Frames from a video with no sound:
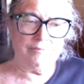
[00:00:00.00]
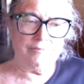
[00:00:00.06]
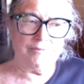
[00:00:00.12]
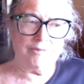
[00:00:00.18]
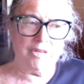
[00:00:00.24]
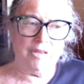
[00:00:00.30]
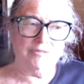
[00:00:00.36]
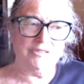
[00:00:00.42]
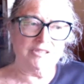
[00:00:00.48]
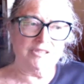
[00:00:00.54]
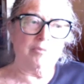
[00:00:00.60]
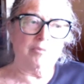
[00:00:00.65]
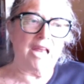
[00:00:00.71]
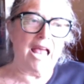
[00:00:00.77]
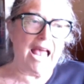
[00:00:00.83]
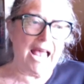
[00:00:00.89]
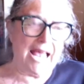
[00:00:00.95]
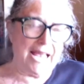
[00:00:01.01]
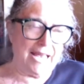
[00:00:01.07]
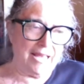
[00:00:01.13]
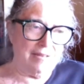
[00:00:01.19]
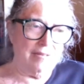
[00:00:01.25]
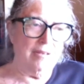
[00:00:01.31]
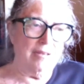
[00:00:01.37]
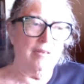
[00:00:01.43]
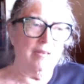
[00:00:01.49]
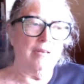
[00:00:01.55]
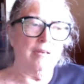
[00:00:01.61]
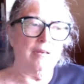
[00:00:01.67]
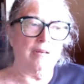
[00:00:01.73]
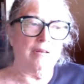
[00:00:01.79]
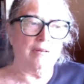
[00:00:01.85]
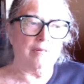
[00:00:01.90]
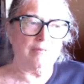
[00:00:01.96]
if someone had
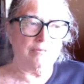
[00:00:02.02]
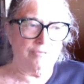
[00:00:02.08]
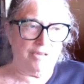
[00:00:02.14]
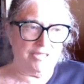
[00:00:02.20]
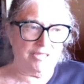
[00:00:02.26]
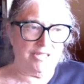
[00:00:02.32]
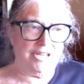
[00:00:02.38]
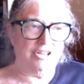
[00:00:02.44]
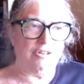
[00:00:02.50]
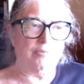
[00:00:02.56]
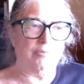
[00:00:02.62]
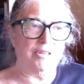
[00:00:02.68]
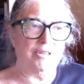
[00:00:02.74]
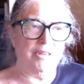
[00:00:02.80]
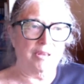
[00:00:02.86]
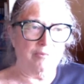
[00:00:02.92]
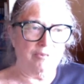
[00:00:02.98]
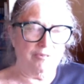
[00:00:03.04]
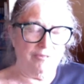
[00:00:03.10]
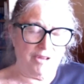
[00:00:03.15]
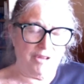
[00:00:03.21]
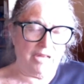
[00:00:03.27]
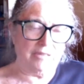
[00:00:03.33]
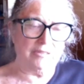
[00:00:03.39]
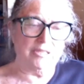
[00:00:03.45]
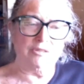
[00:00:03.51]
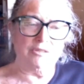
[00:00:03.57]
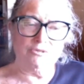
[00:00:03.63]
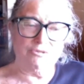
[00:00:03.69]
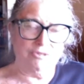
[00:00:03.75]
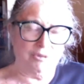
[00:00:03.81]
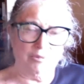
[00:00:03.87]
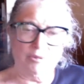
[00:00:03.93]
uh, tried to kill me, they would have gotten in trouble